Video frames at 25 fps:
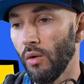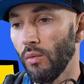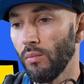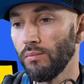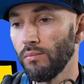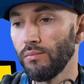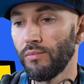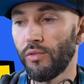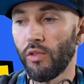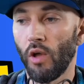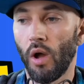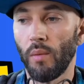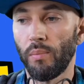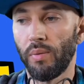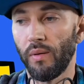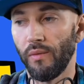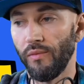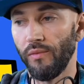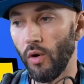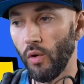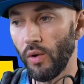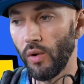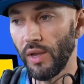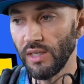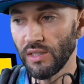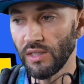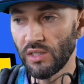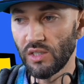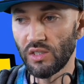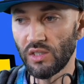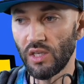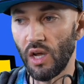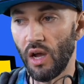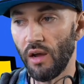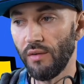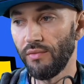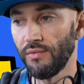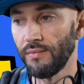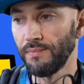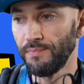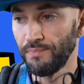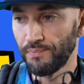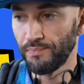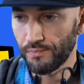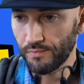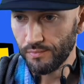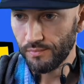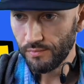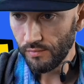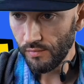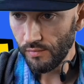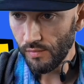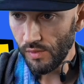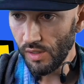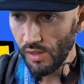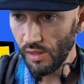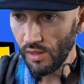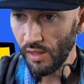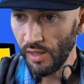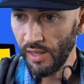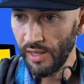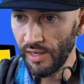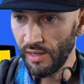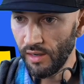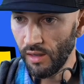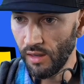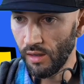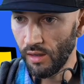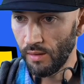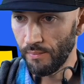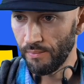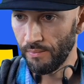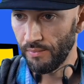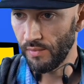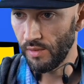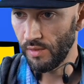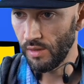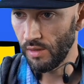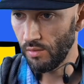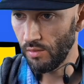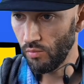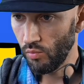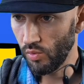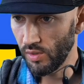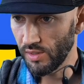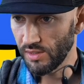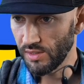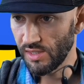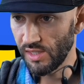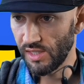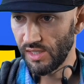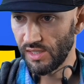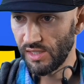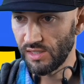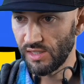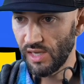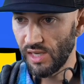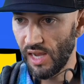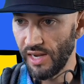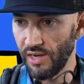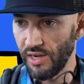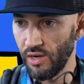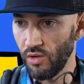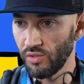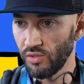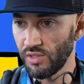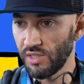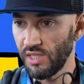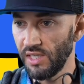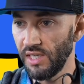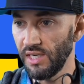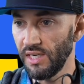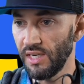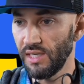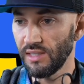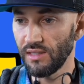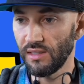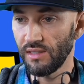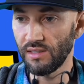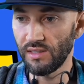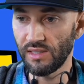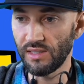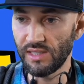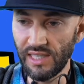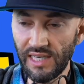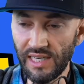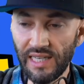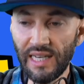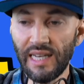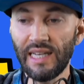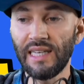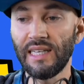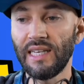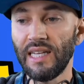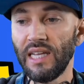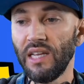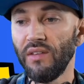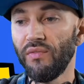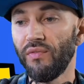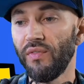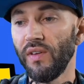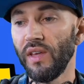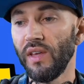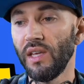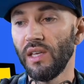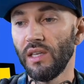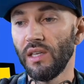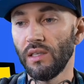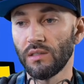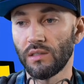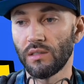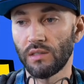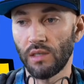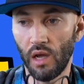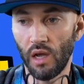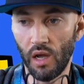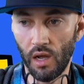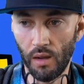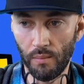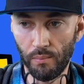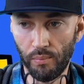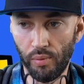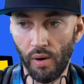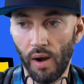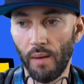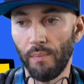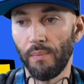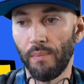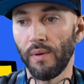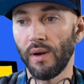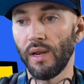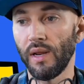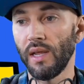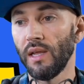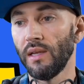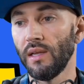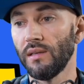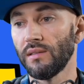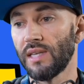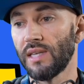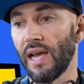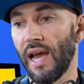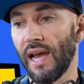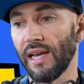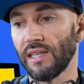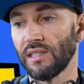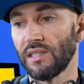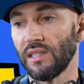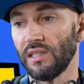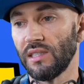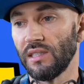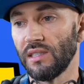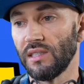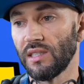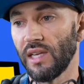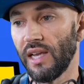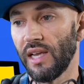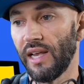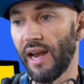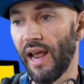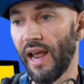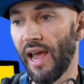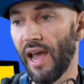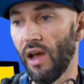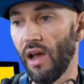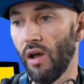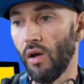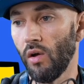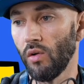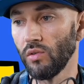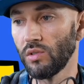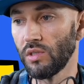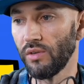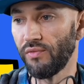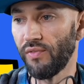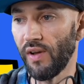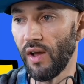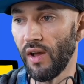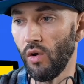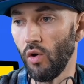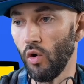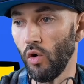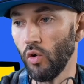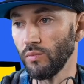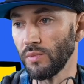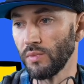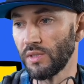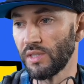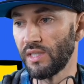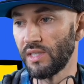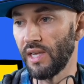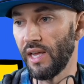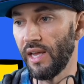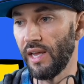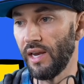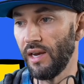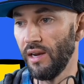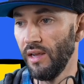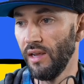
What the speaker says: thought provoking stuff. And what is this? I know CDD fees, property taxes, and how to file homestead,